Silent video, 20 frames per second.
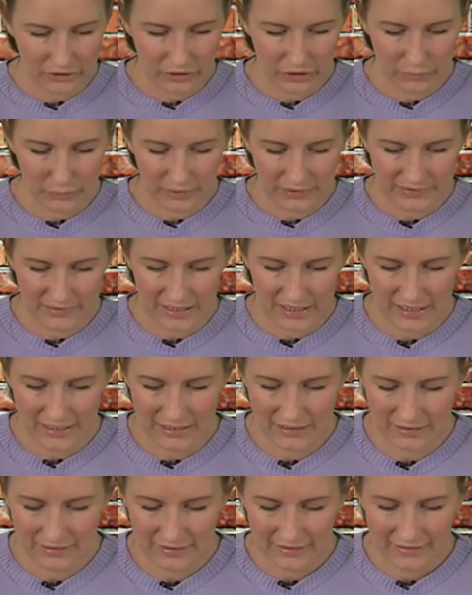the
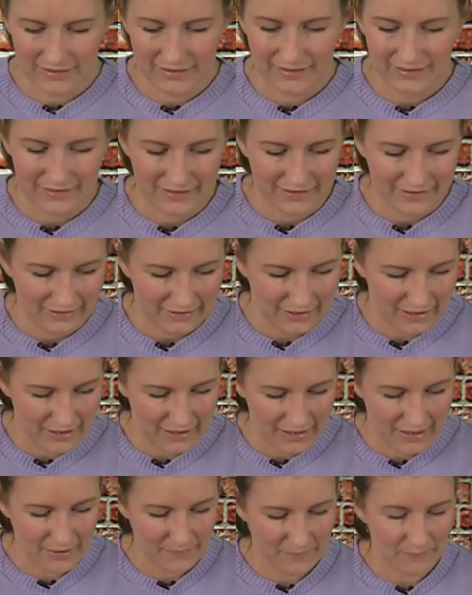USA.
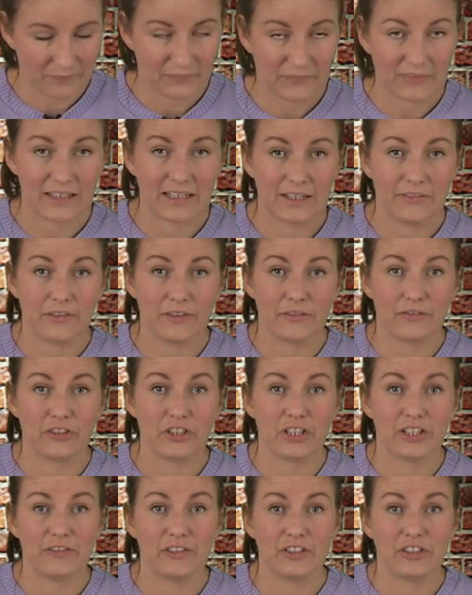Um, if, you
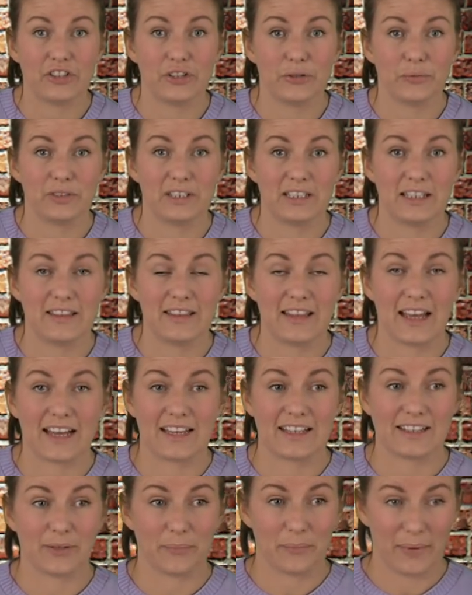if you're tuning in,
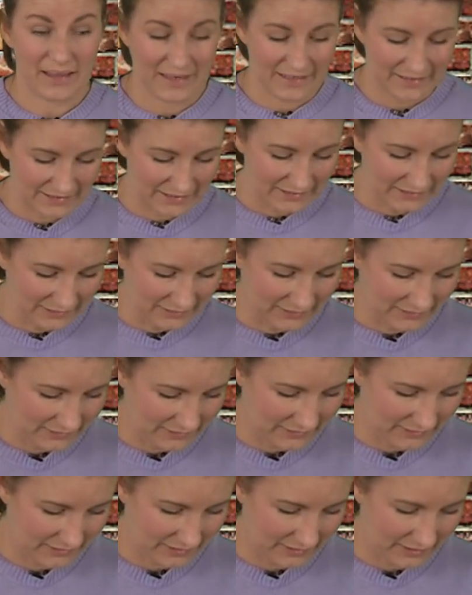that is amazing.
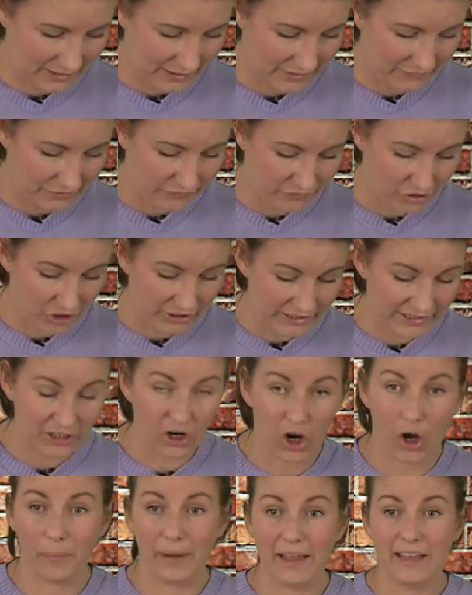Uh, if you've got any
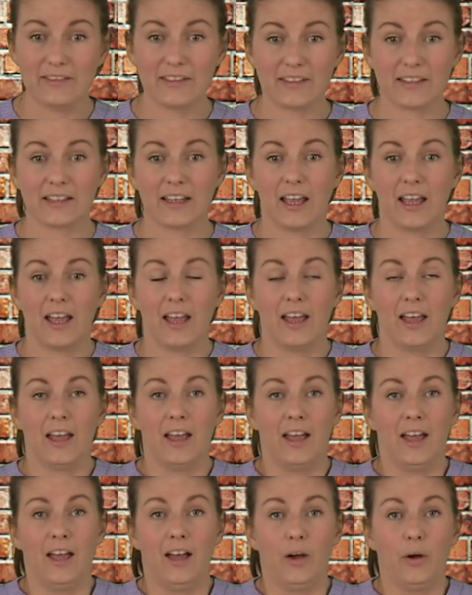comments,
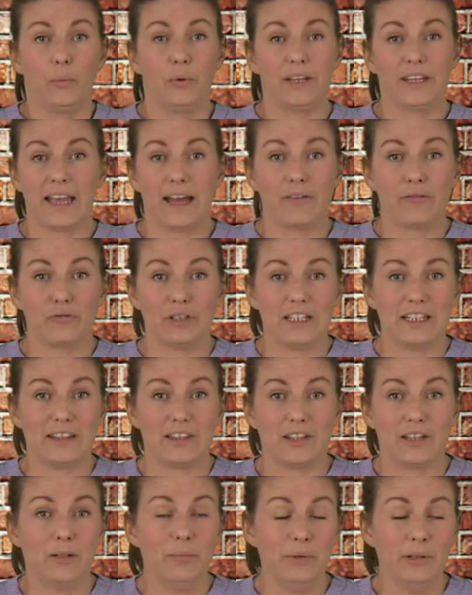we can
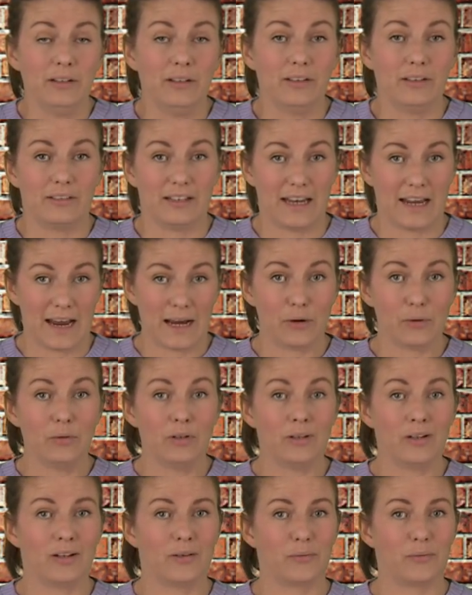read them now.
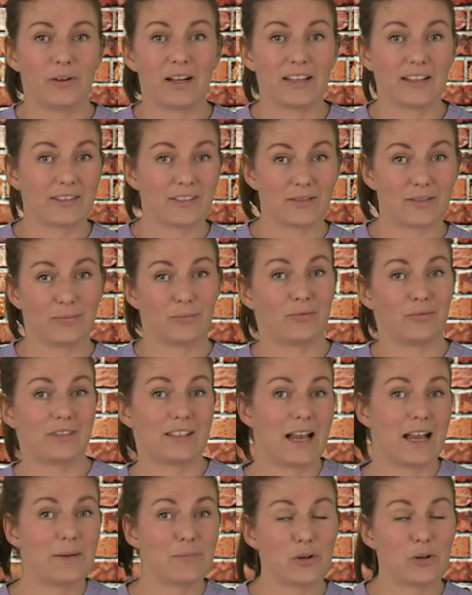As
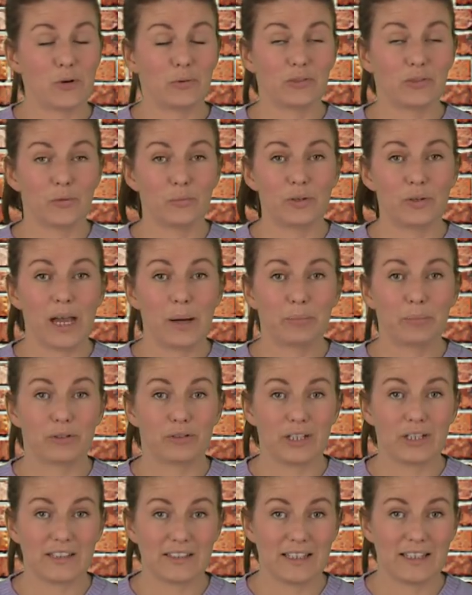time goes on, we are
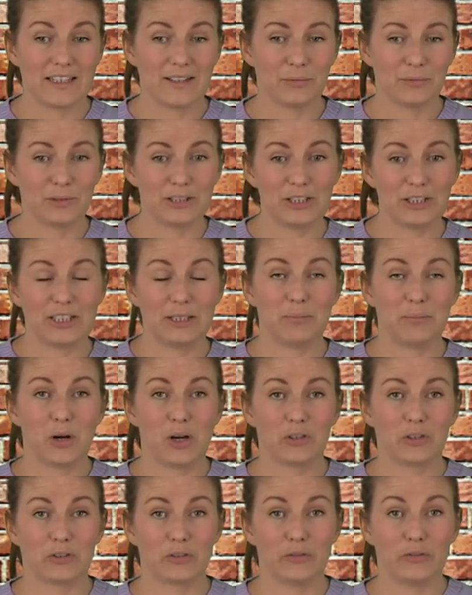progressing, we're learning
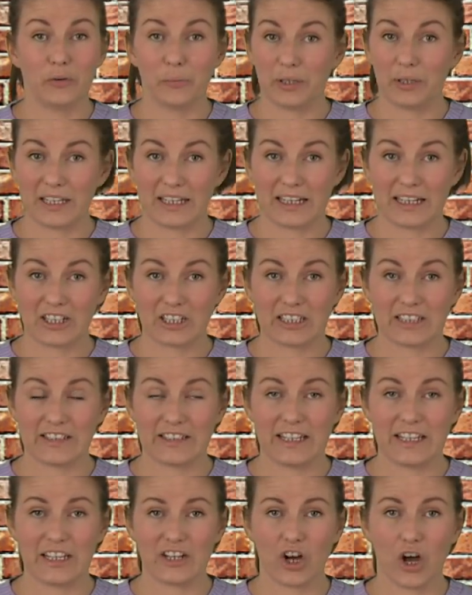more stuff, and we can actually
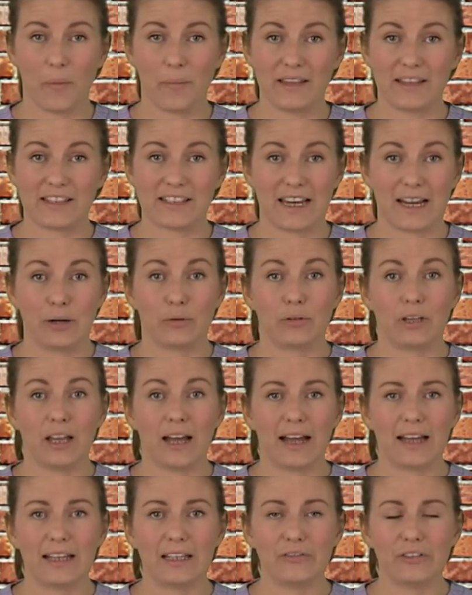see your comments now
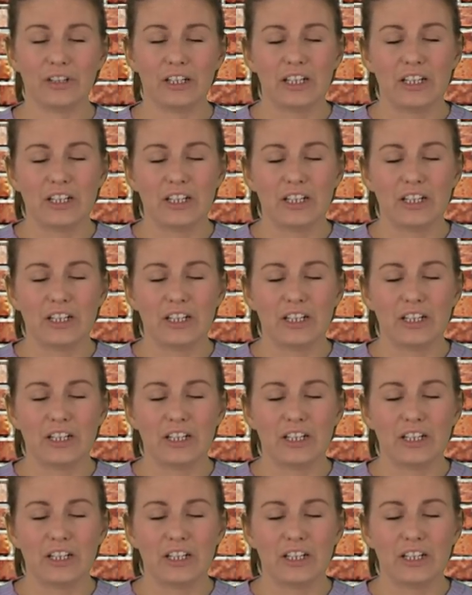live.